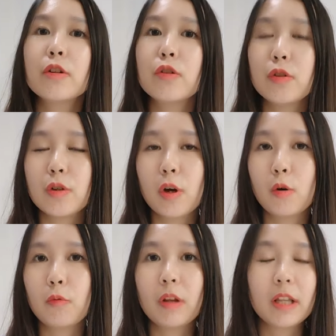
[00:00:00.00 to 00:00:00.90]
you
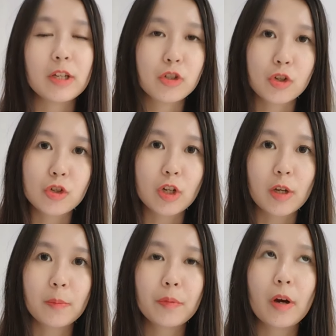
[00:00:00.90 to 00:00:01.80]
know,
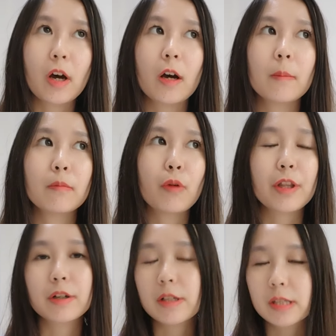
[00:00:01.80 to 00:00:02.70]
relationship,
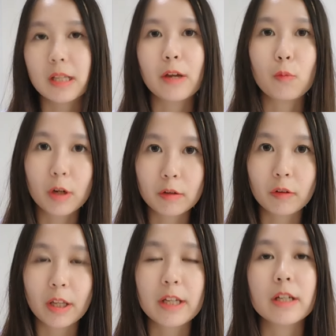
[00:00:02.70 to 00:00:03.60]
whether it's like work
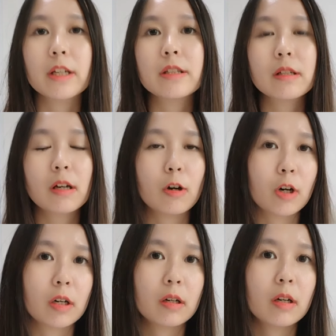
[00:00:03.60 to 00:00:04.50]
related
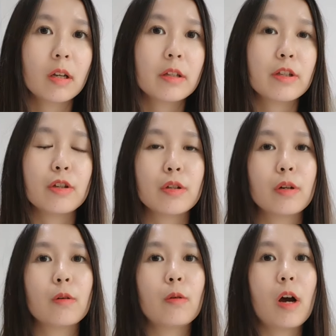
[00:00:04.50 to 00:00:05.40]
or, you
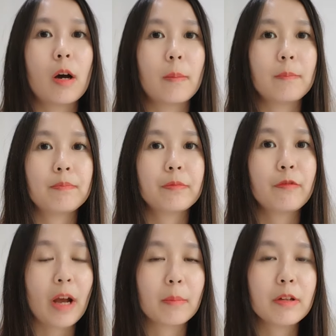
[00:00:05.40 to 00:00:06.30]
know,
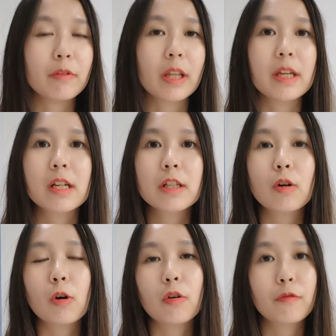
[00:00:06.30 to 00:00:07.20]
family related
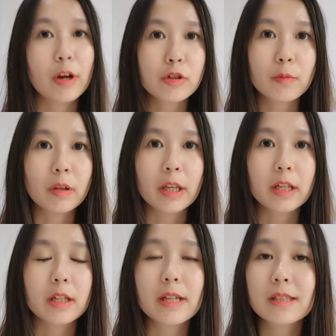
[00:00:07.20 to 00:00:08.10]
or friendship
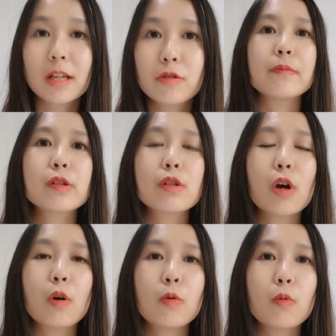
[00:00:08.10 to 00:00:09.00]
related, etc.
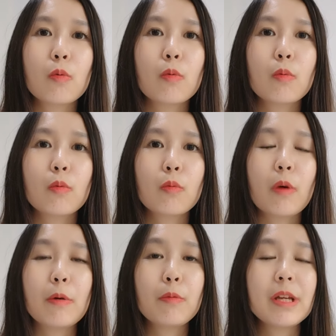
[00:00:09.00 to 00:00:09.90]
So
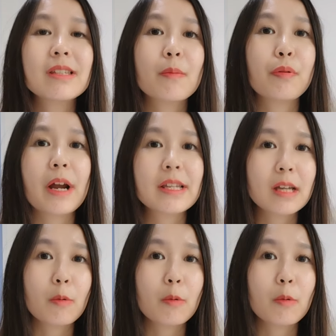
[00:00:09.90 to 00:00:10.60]
when we suppress our